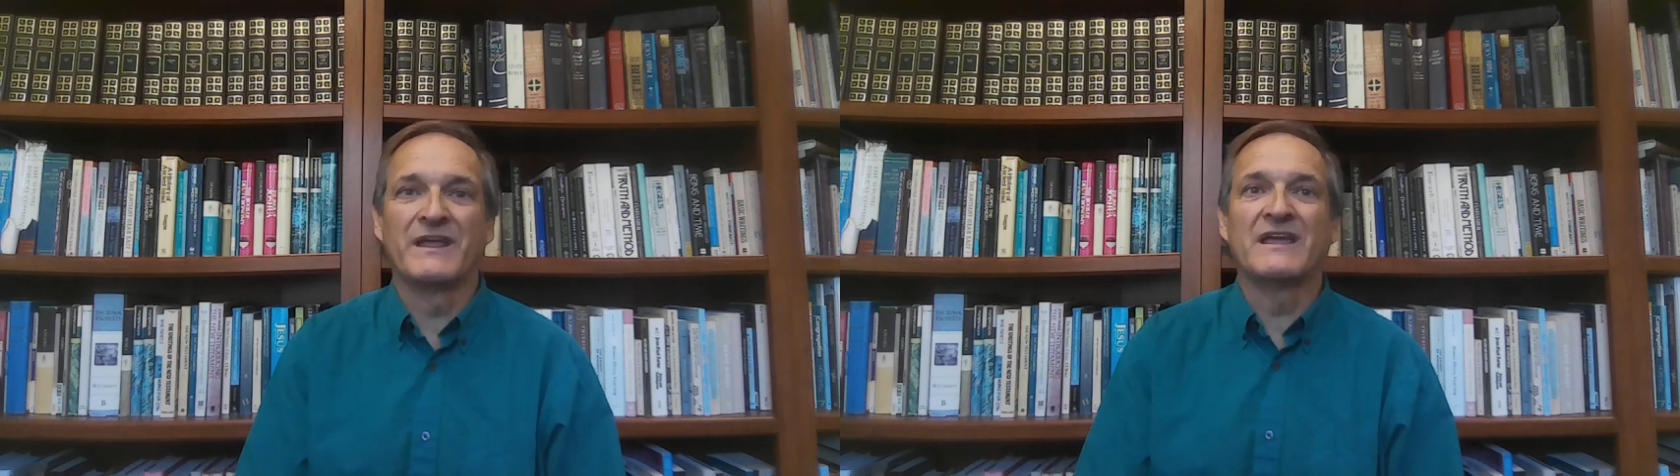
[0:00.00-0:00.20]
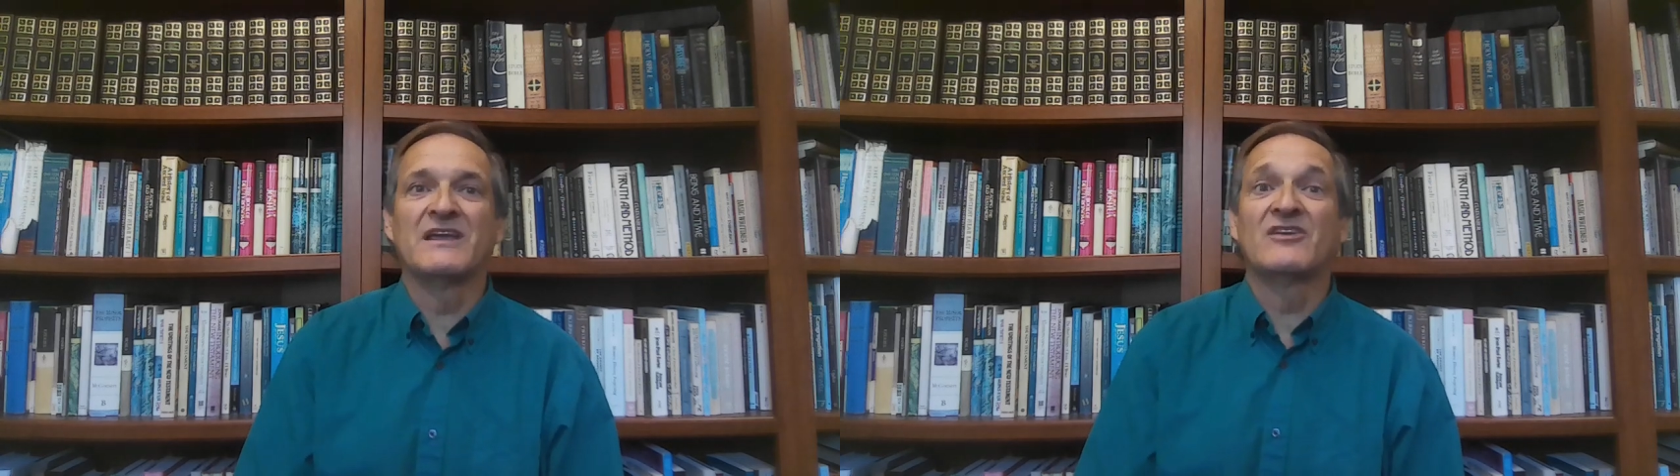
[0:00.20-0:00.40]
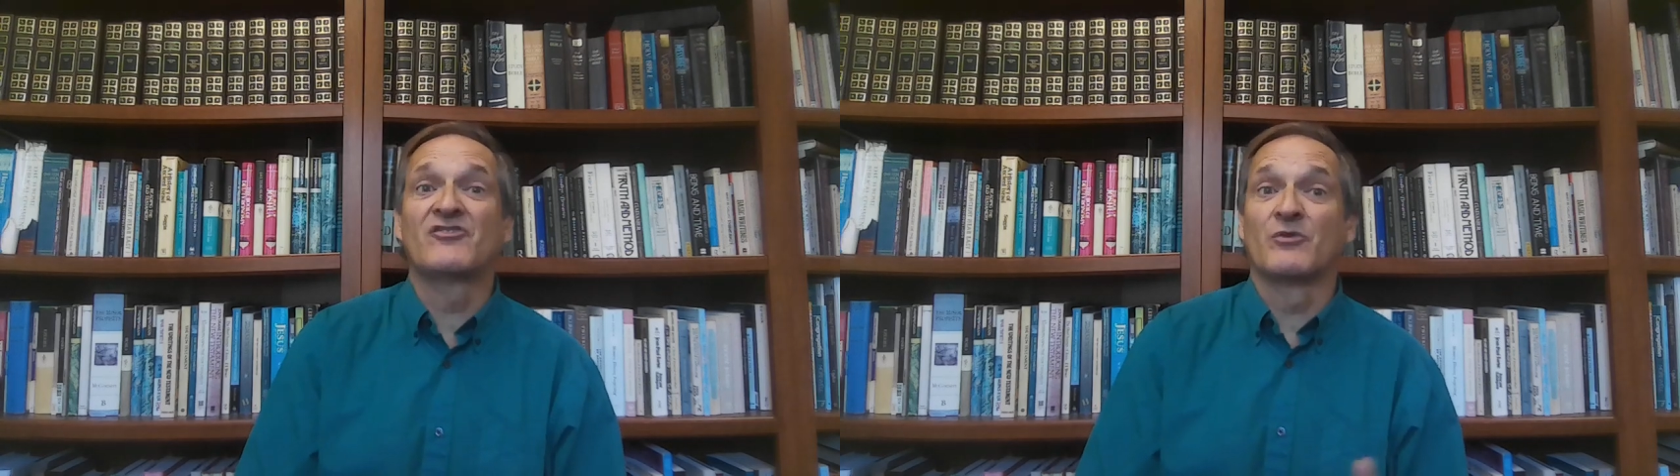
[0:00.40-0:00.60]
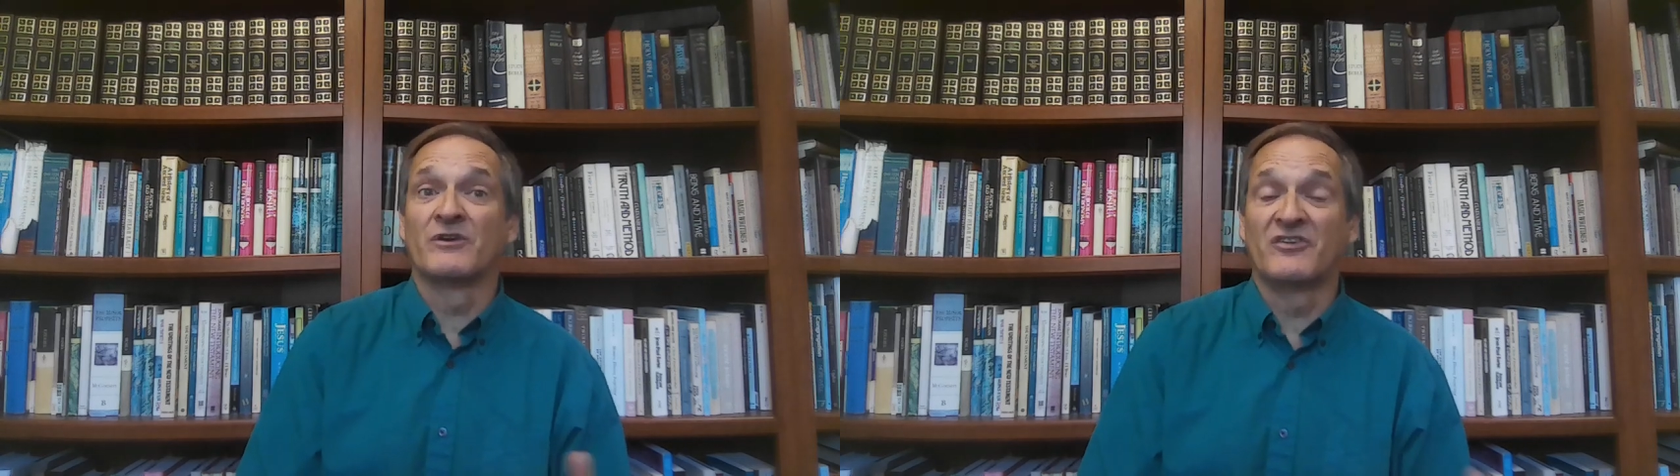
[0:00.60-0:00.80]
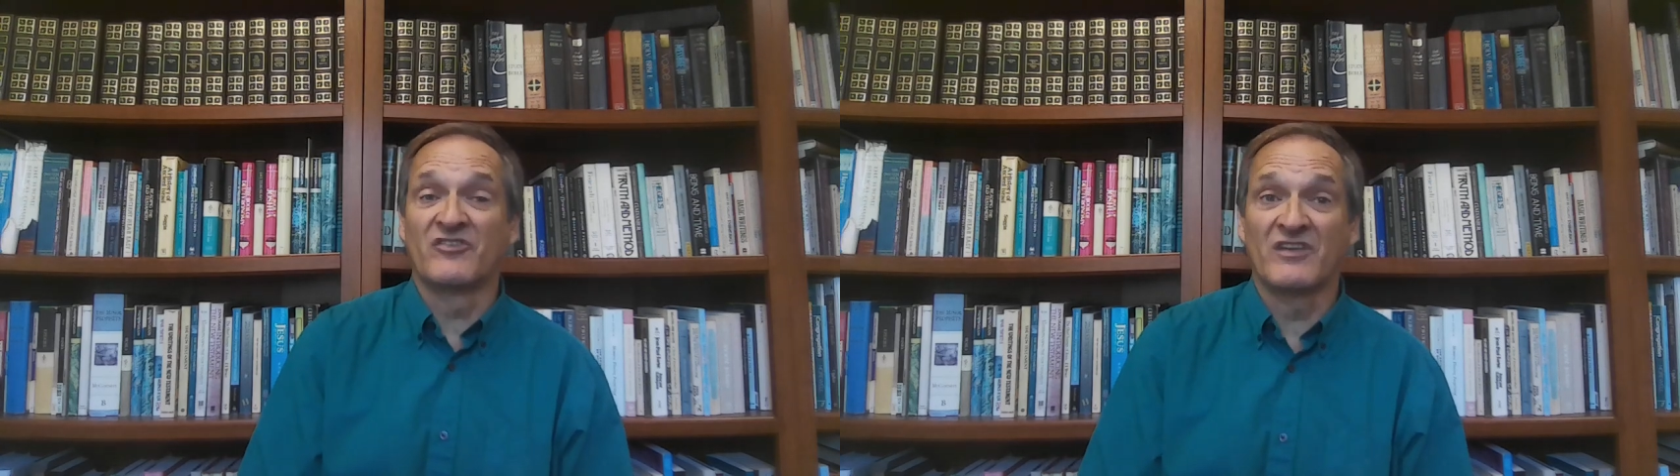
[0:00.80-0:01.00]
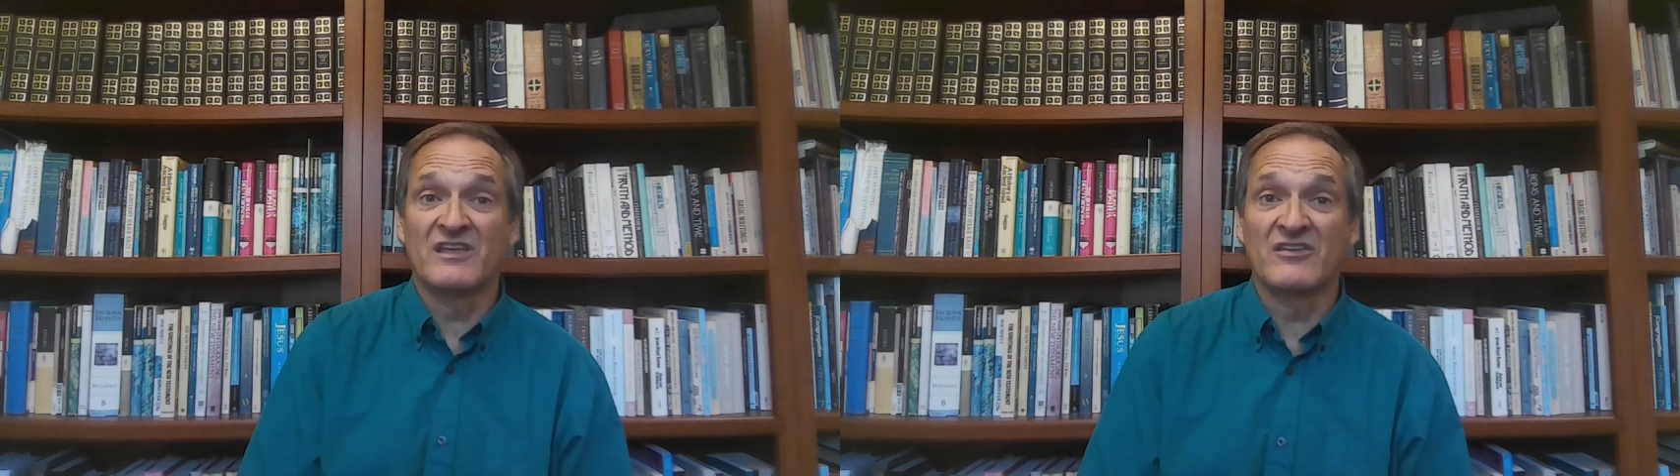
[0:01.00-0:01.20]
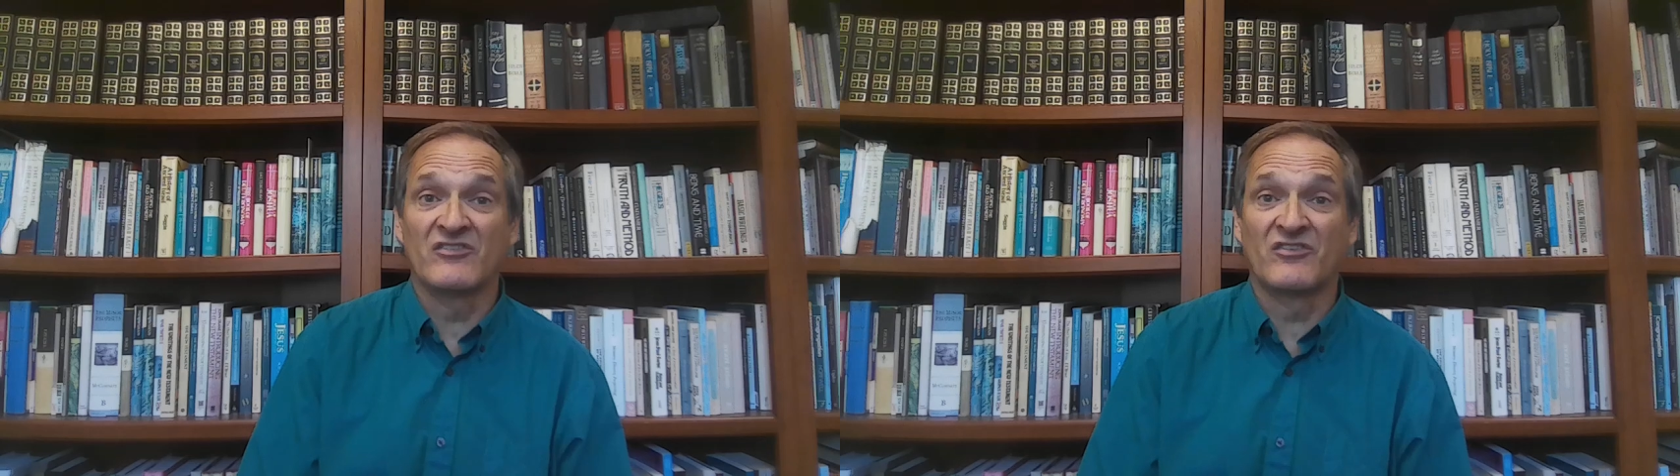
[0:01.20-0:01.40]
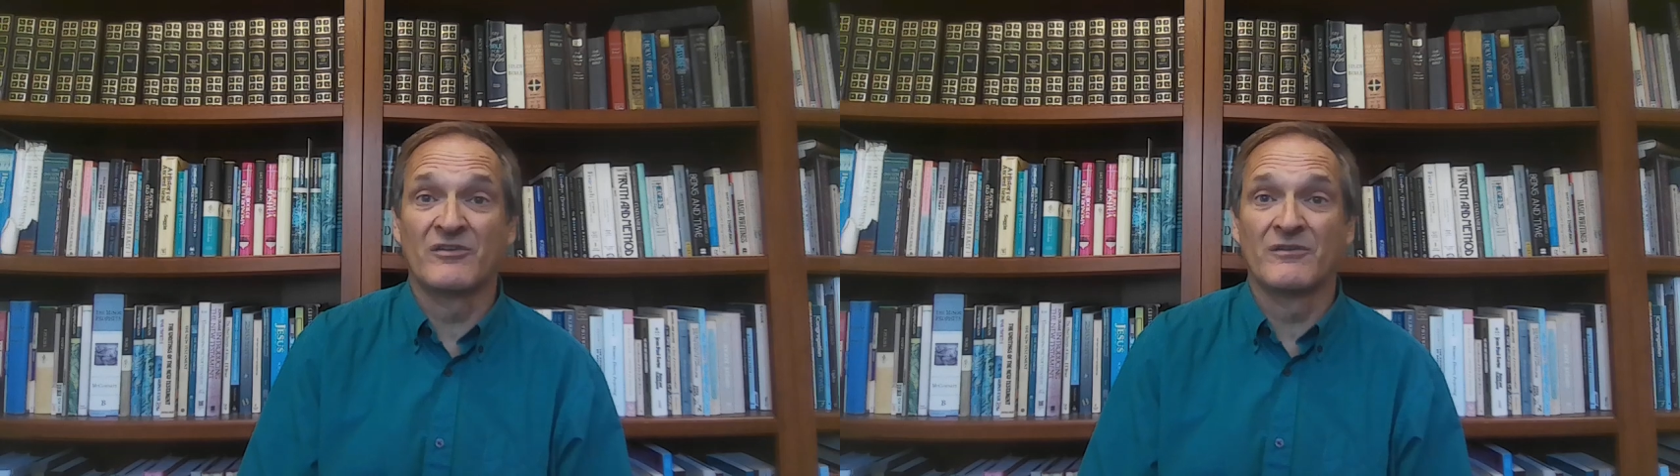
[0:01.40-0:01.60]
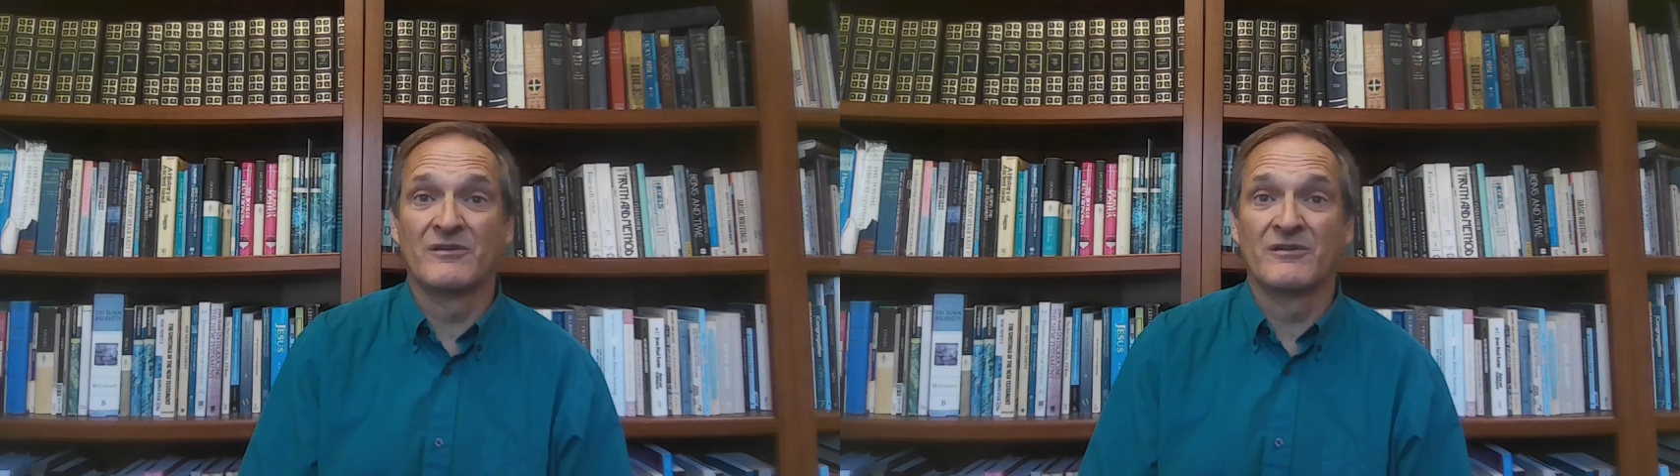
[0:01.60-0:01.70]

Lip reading: age or a disease.